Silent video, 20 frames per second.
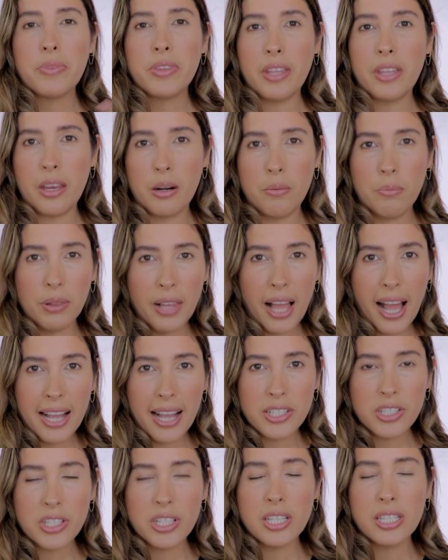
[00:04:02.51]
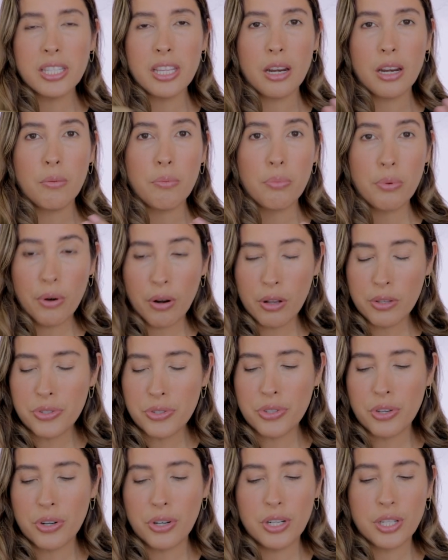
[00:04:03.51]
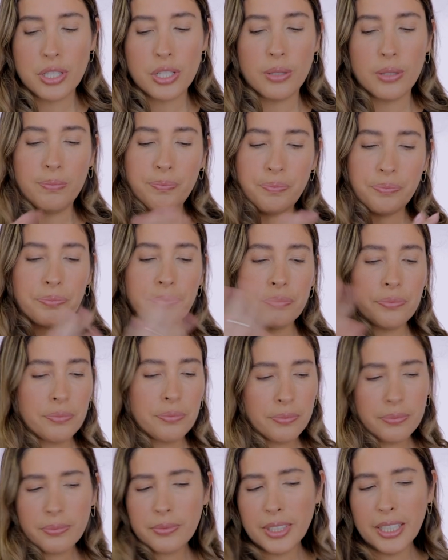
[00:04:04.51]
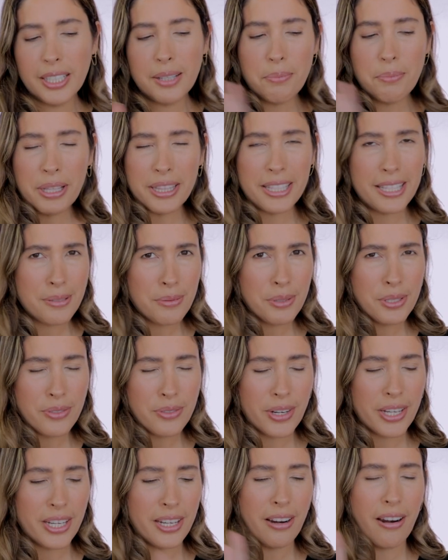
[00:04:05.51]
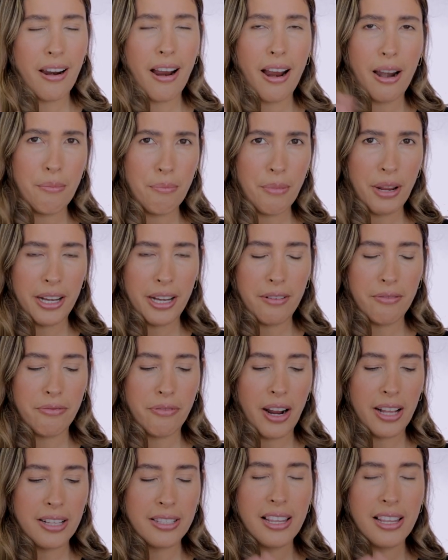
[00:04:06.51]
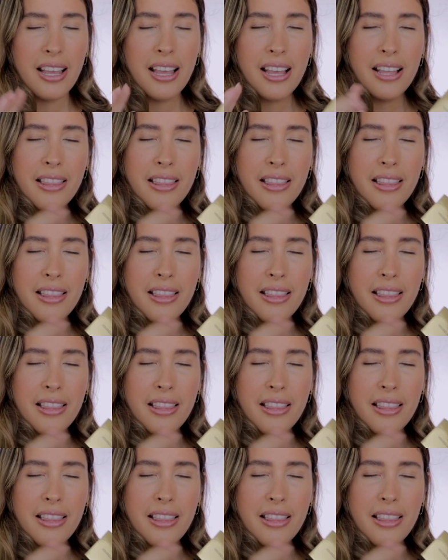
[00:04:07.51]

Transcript: They are blushes, they are bronzers, but these ones right here are made in France.